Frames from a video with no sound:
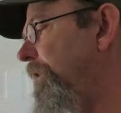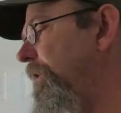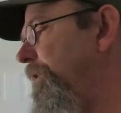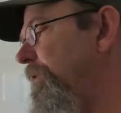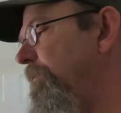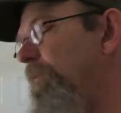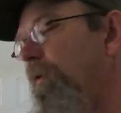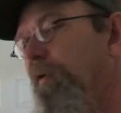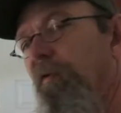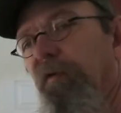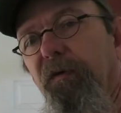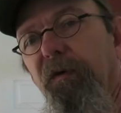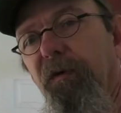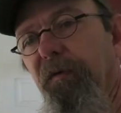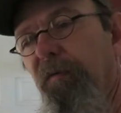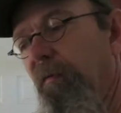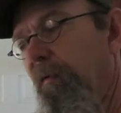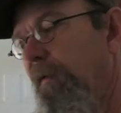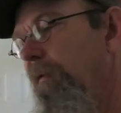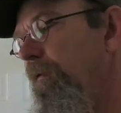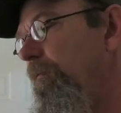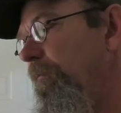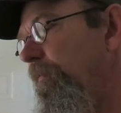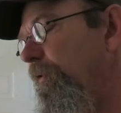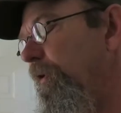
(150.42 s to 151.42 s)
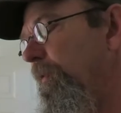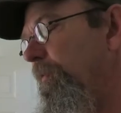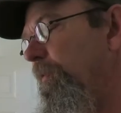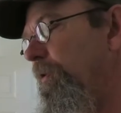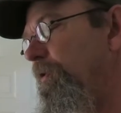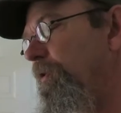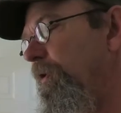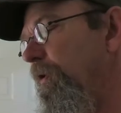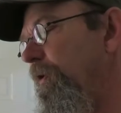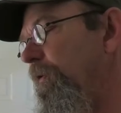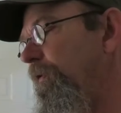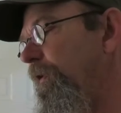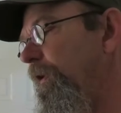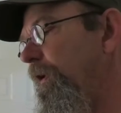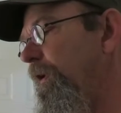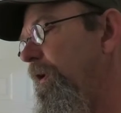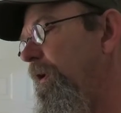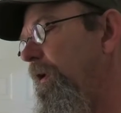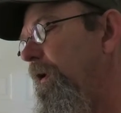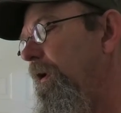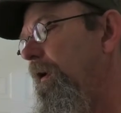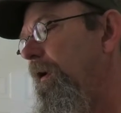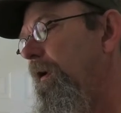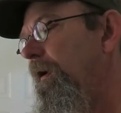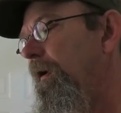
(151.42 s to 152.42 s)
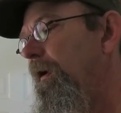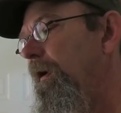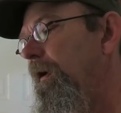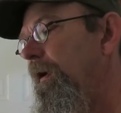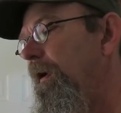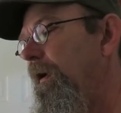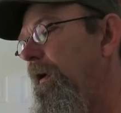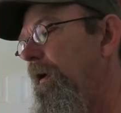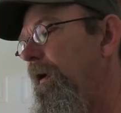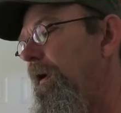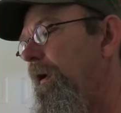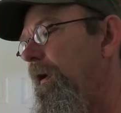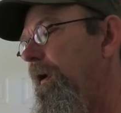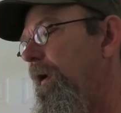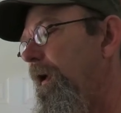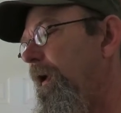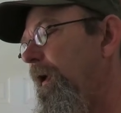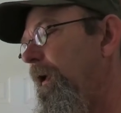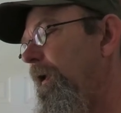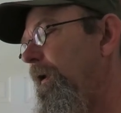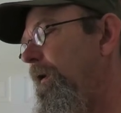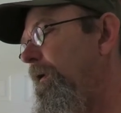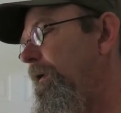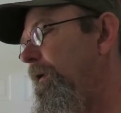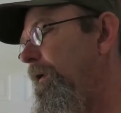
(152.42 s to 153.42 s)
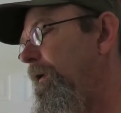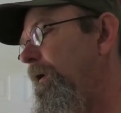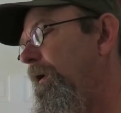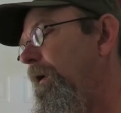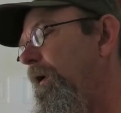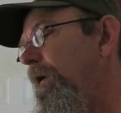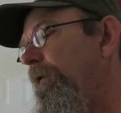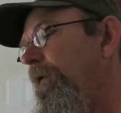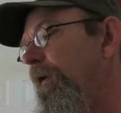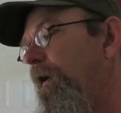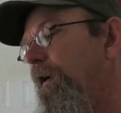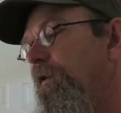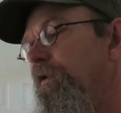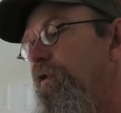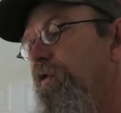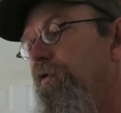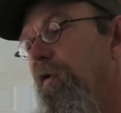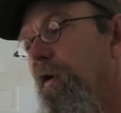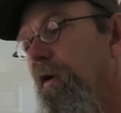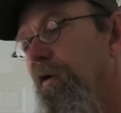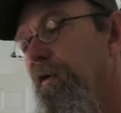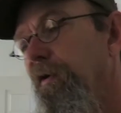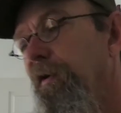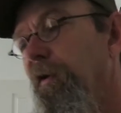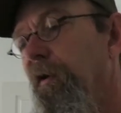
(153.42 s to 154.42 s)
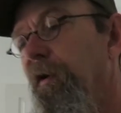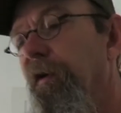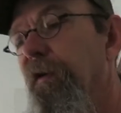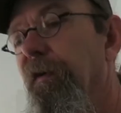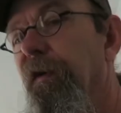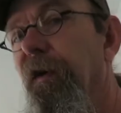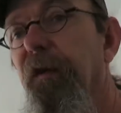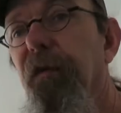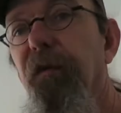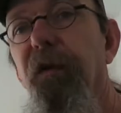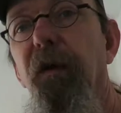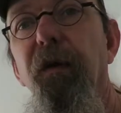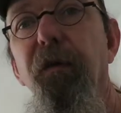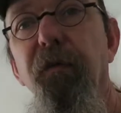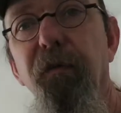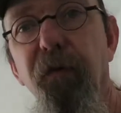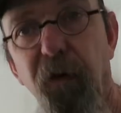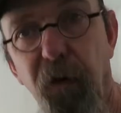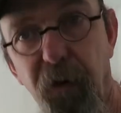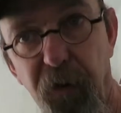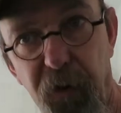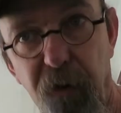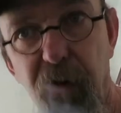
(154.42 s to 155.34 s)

it's mostly pretty much earthy and the construction is, is, is very